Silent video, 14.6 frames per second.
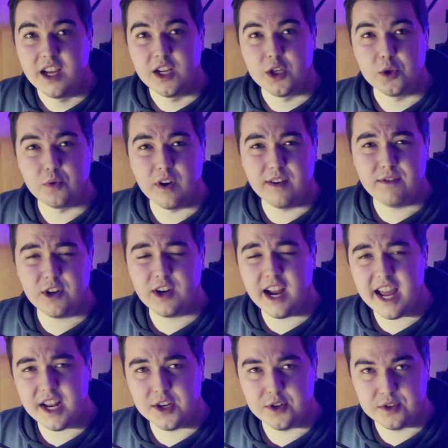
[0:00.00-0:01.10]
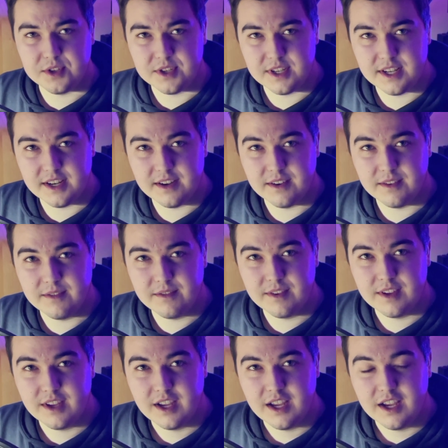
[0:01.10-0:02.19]
Trevor Henderson,
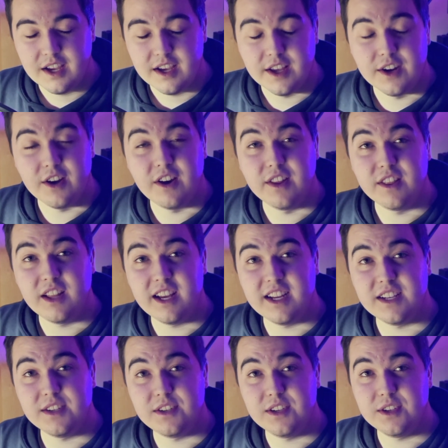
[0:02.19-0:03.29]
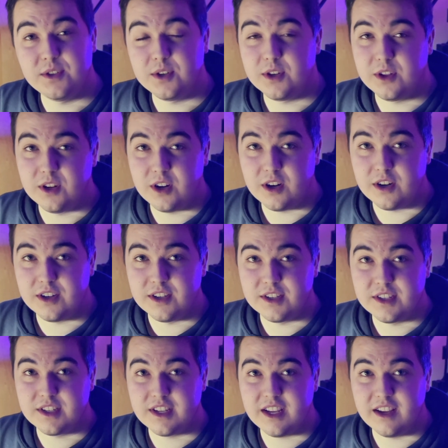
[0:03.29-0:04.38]
an online digital
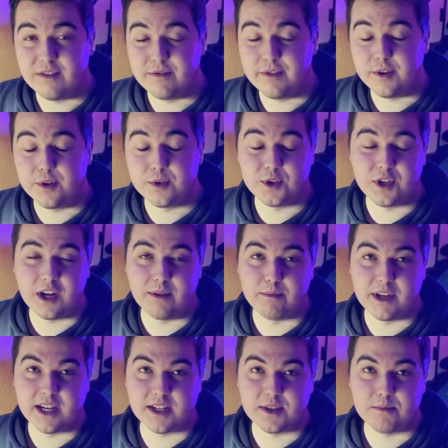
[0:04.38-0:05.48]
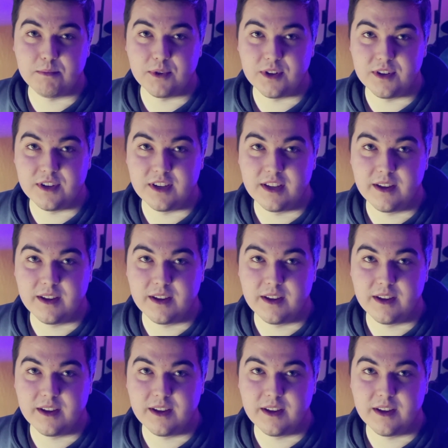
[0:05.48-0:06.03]
artist and Photoshop expert.